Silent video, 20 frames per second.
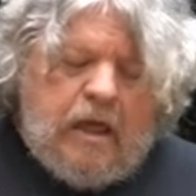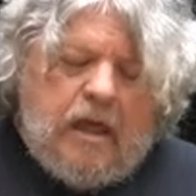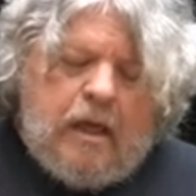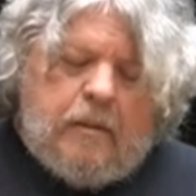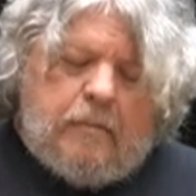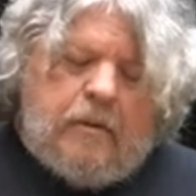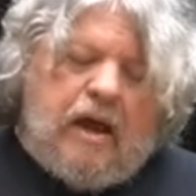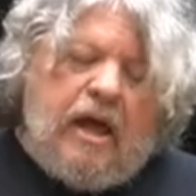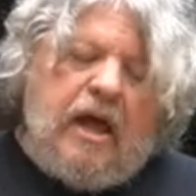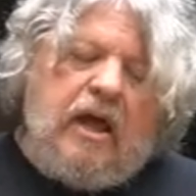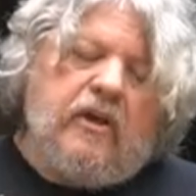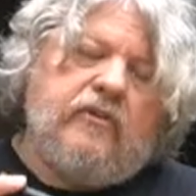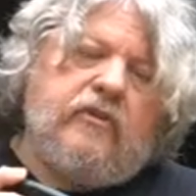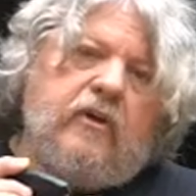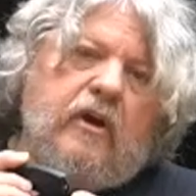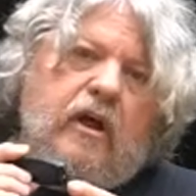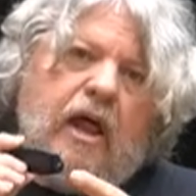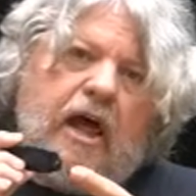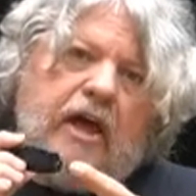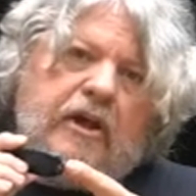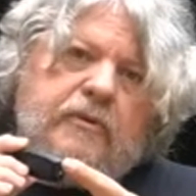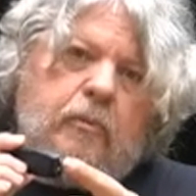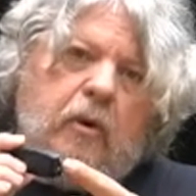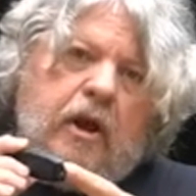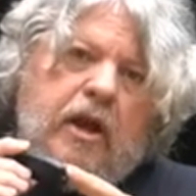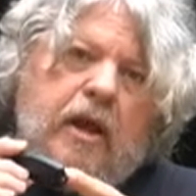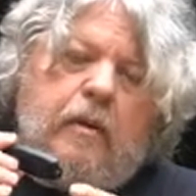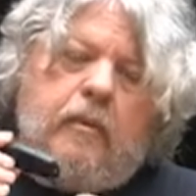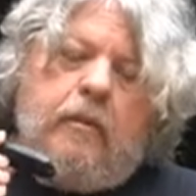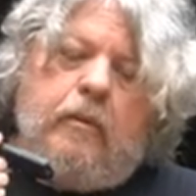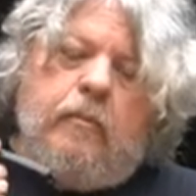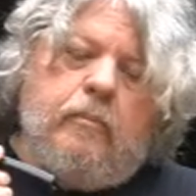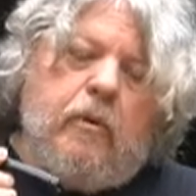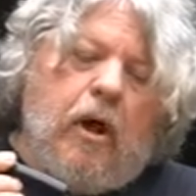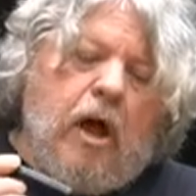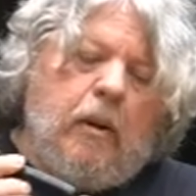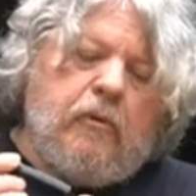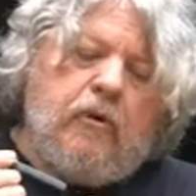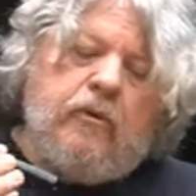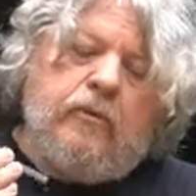But it has a glass breaking
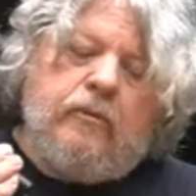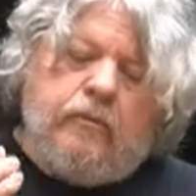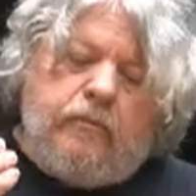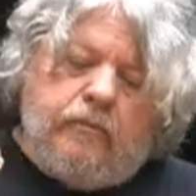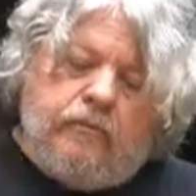pommel